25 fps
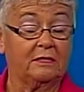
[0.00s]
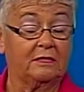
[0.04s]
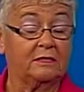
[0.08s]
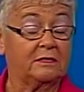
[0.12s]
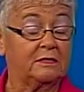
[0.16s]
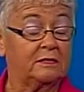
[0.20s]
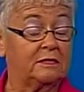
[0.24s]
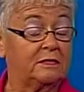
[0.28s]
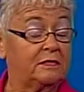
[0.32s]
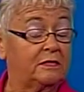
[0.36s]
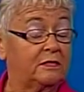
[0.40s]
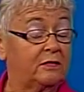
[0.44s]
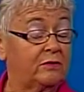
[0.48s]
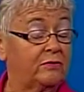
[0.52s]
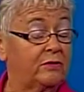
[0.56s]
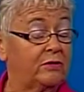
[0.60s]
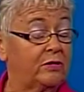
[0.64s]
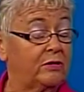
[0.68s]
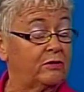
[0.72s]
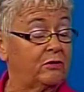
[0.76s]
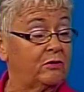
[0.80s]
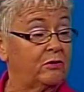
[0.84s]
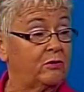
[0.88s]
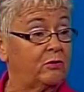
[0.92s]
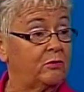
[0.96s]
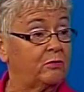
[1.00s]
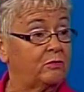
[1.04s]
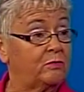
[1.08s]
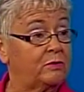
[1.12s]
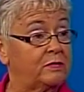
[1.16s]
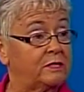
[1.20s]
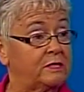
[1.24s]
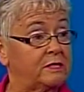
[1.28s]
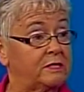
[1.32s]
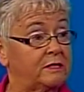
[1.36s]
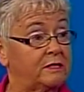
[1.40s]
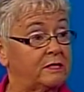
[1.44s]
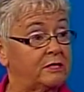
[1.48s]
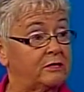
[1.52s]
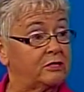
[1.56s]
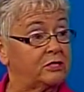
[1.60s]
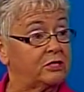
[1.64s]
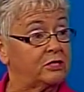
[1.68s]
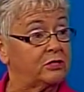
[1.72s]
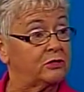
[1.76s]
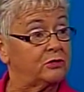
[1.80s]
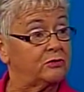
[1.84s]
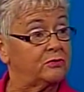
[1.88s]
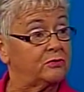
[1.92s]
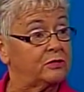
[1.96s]
you know, their homes and their
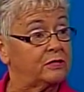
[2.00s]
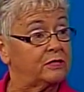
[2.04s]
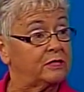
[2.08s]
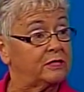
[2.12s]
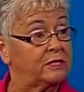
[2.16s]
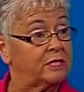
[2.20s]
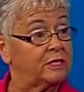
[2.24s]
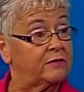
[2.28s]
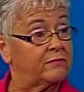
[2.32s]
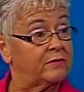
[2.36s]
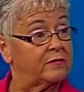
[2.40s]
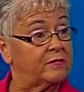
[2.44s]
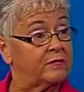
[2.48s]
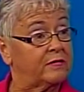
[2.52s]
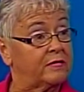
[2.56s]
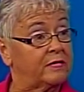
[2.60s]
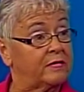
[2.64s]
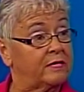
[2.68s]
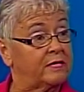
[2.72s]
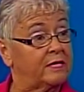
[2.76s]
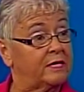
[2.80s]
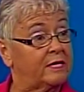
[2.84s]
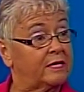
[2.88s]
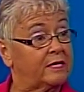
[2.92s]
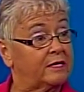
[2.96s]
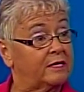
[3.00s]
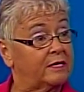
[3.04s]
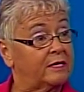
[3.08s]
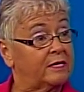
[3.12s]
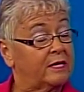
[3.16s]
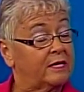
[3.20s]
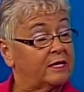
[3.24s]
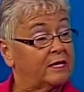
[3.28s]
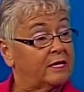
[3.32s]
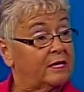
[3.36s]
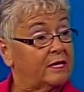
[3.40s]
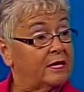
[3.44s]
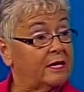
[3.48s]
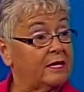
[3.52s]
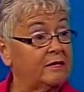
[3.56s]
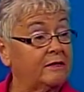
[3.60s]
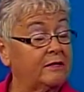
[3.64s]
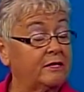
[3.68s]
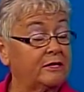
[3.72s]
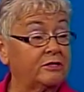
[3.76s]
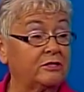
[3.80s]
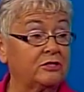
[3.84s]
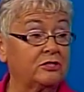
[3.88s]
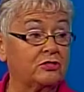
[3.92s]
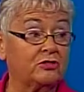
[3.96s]
children and everything, and
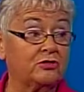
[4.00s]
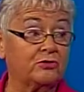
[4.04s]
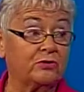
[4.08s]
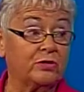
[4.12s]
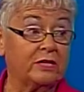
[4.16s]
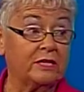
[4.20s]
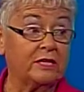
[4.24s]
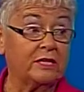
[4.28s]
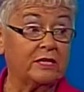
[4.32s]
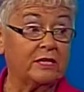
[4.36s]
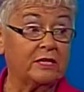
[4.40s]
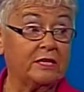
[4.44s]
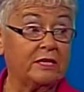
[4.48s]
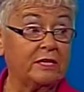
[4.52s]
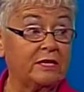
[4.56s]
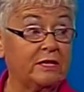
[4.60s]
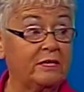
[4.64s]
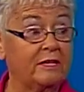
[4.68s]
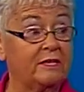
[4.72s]
there's drinking